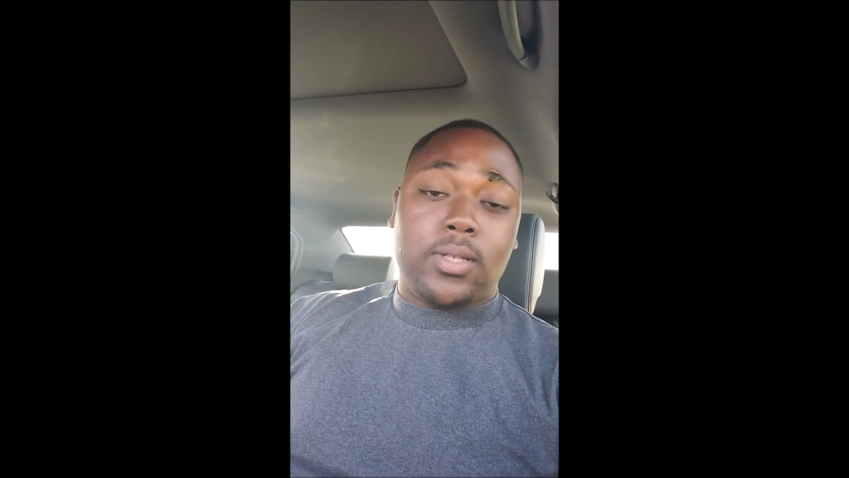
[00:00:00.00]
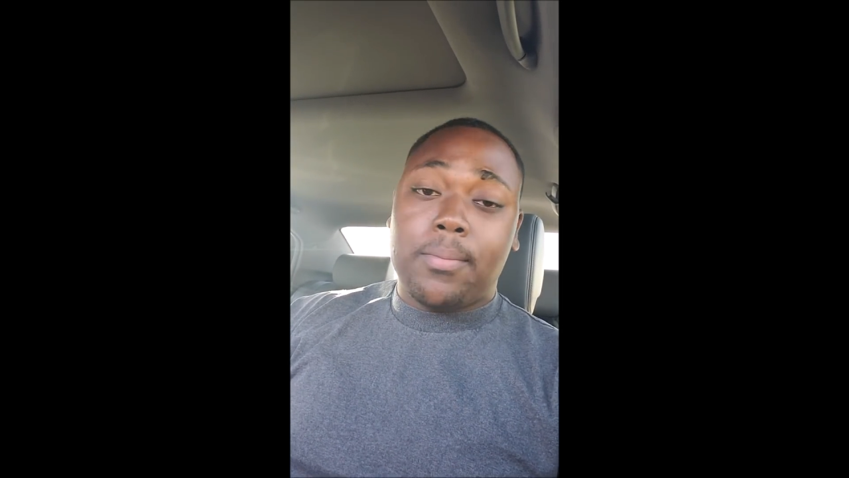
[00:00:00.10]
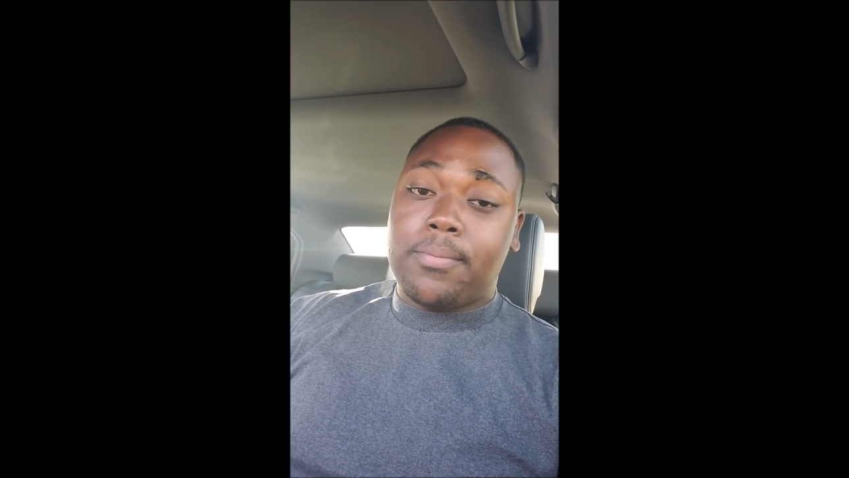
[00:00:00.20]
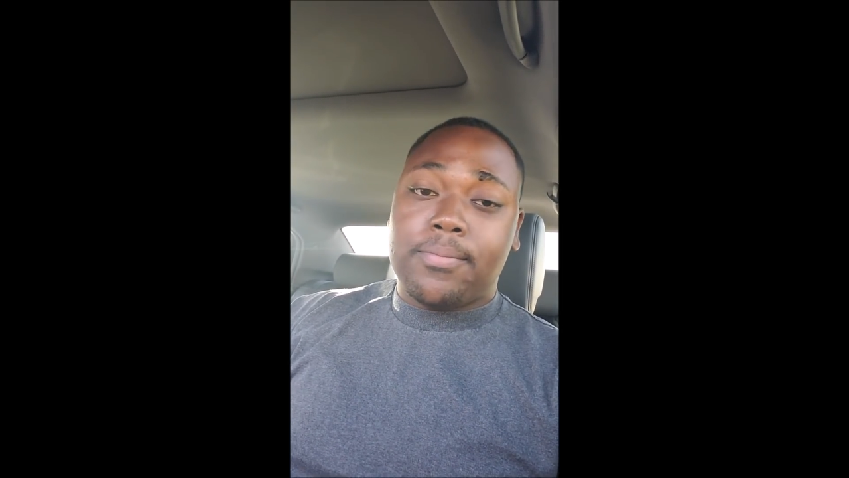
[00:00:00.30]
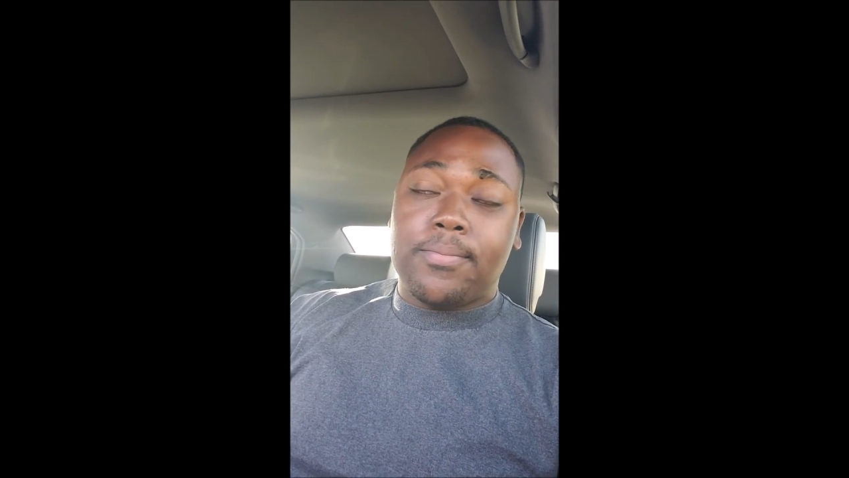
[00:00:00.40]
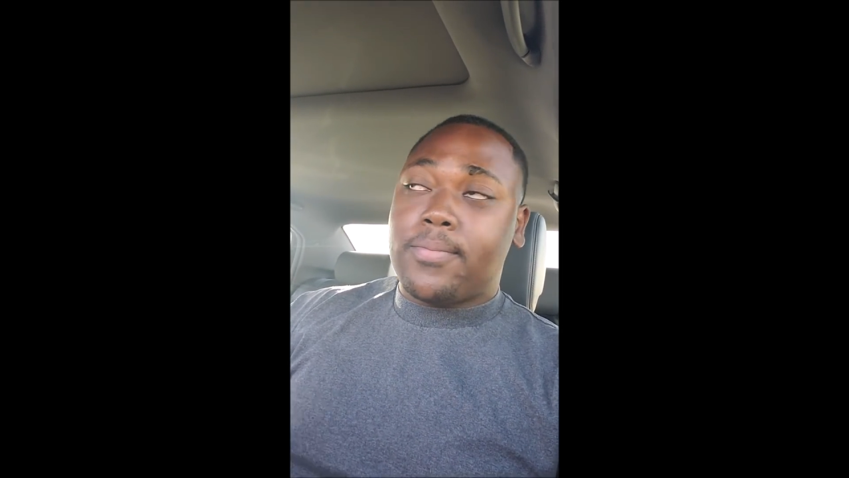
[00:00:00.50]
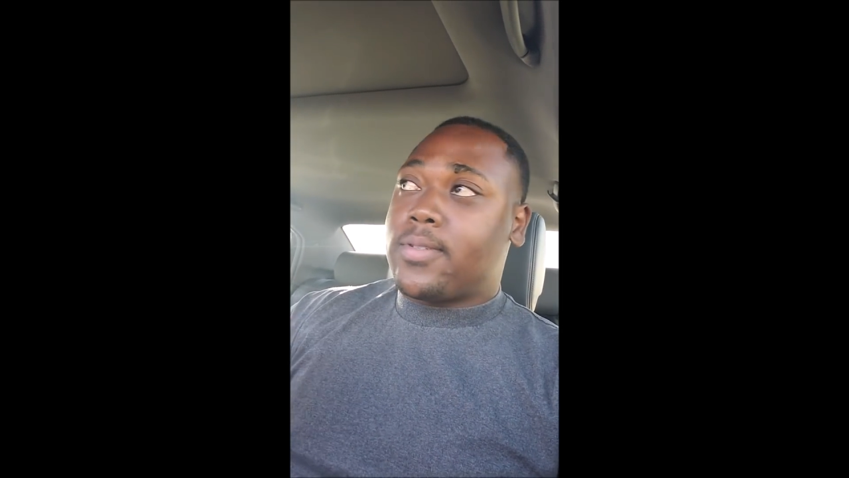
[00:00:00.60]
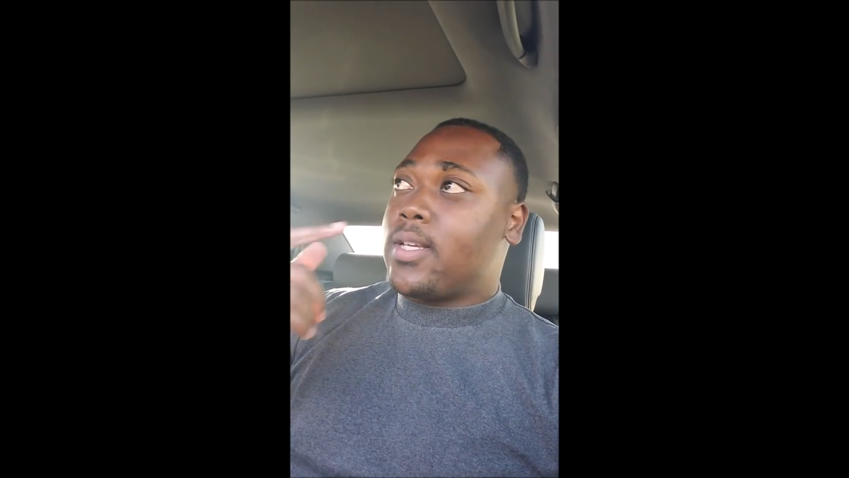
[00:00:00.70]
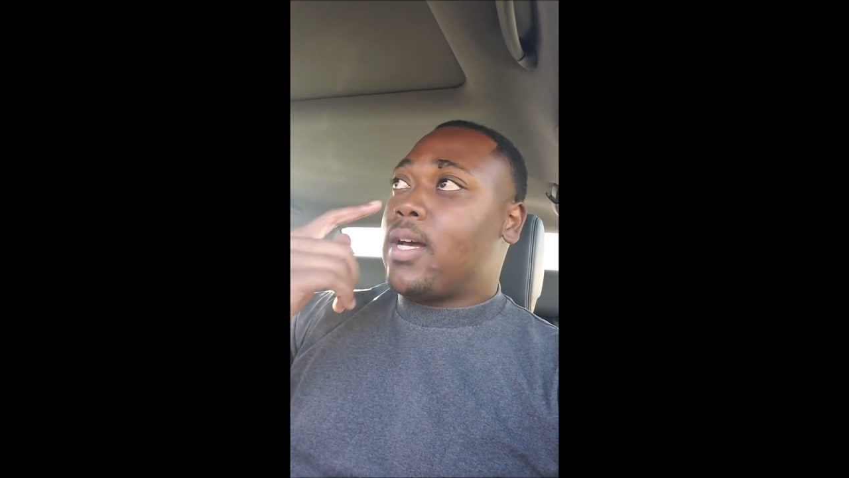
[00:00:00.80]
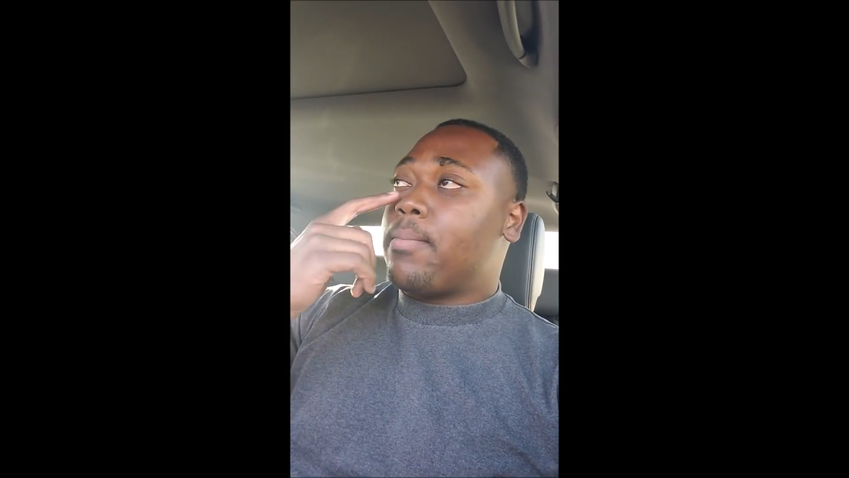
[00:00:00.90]
some
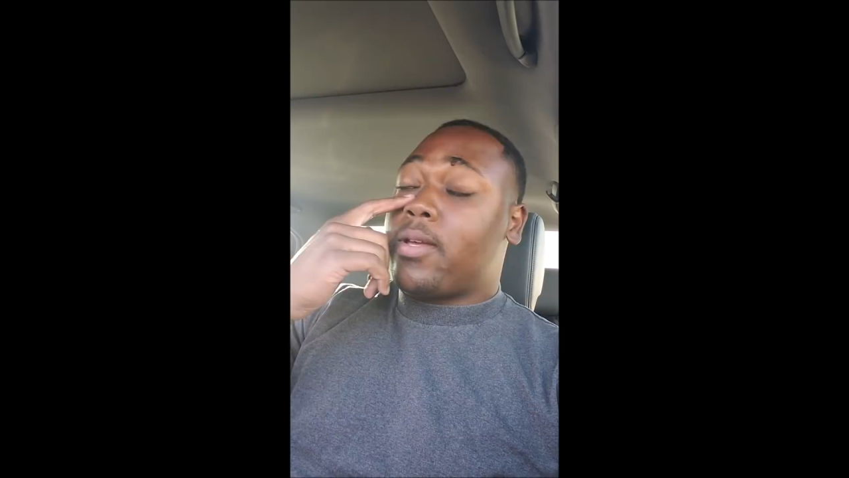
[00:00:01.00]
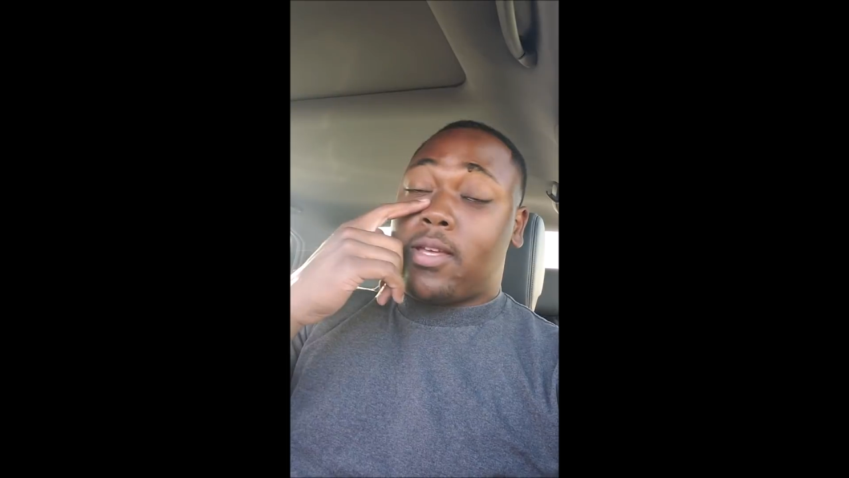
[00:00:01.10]
some